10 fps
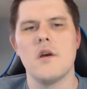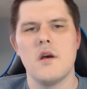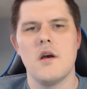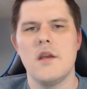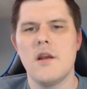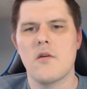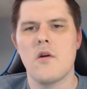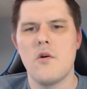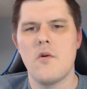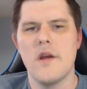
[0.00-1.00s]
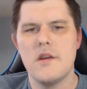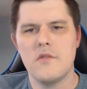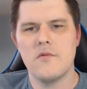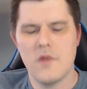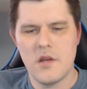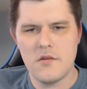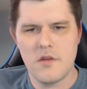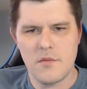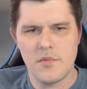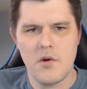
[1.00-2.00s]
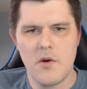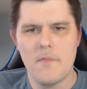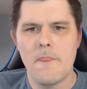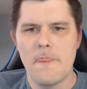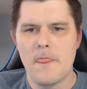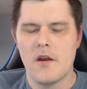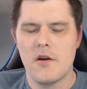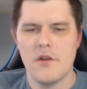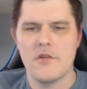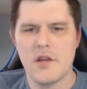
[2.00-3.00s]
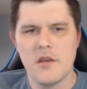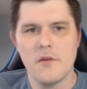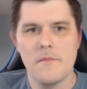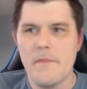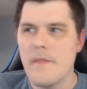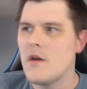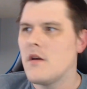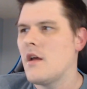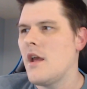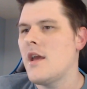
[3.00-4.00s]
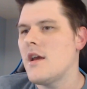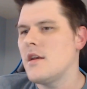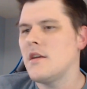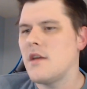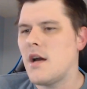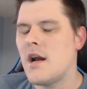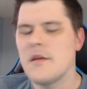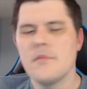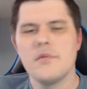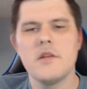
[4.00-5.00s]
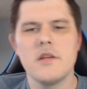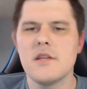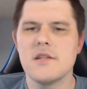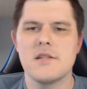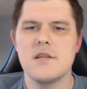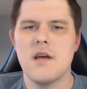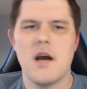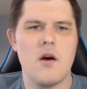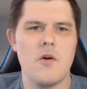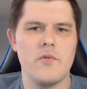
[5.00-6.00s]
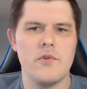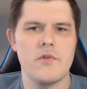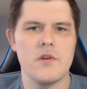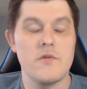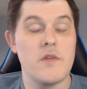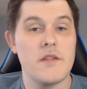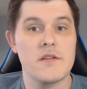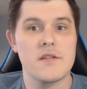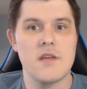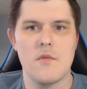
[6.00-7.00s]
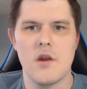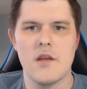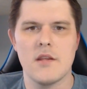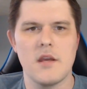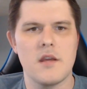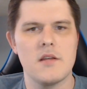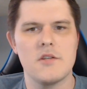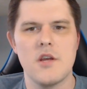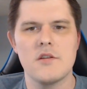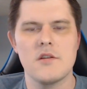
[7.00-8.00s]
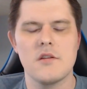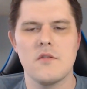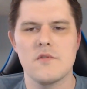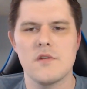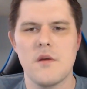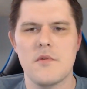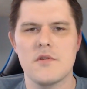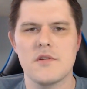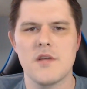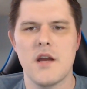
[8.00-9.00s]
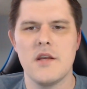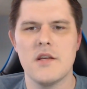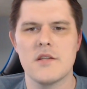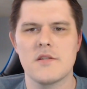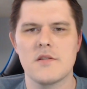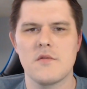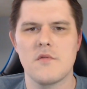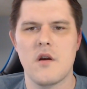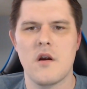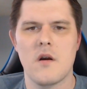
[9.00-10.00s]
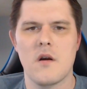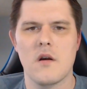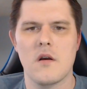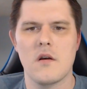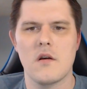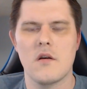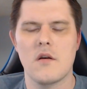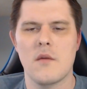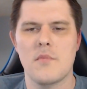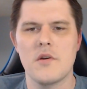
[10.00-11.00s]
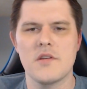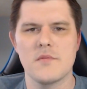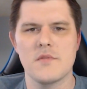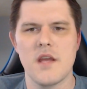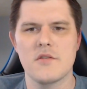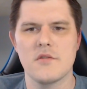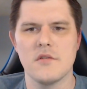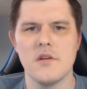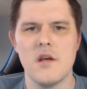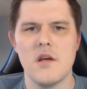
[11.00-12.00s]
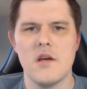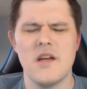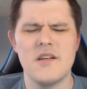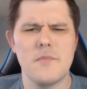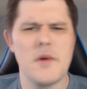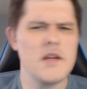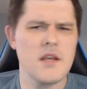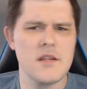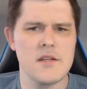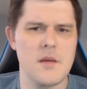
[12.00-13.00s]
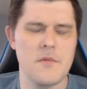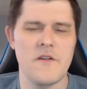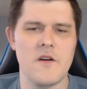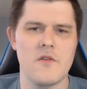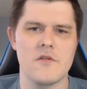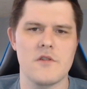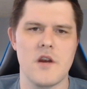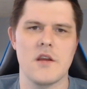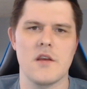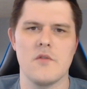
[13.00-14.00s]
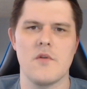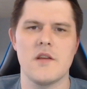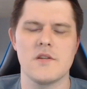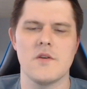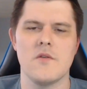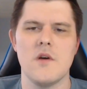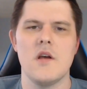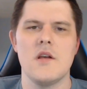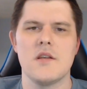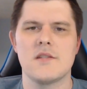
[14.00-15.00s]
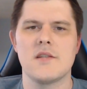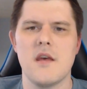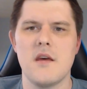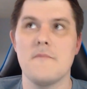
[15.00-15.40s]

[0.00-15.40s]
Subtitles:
hero, and you get a blow up, or you get a kill. And I completely can see how you can do that in this game, right? Like, changing those numbers on hits are pretty substantial, and depending on the type of hero you're trying to kill, right? So say,